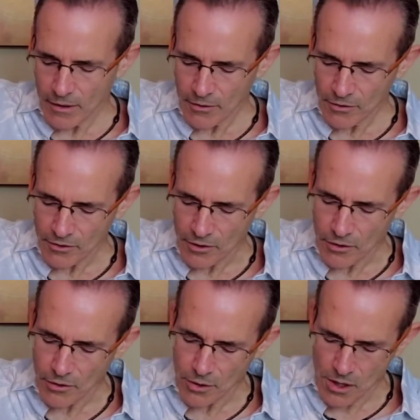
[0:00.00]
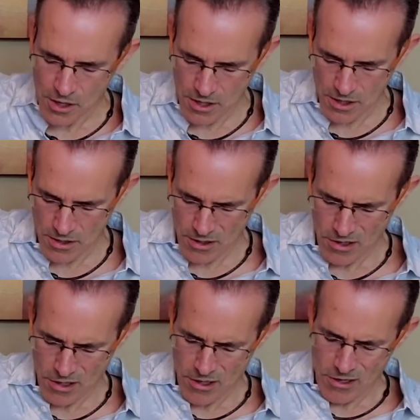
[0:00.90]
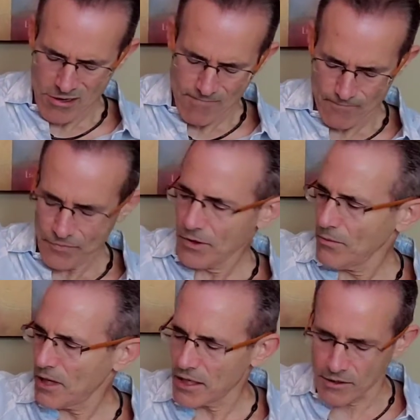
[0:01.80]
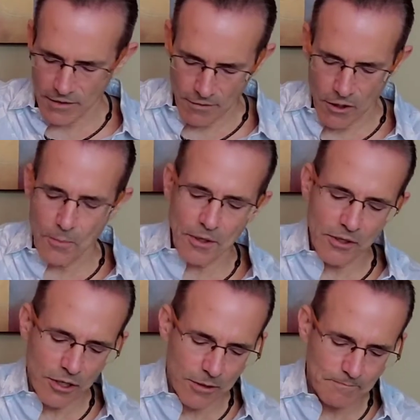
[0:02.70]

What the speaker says: This is a new bottle never opened,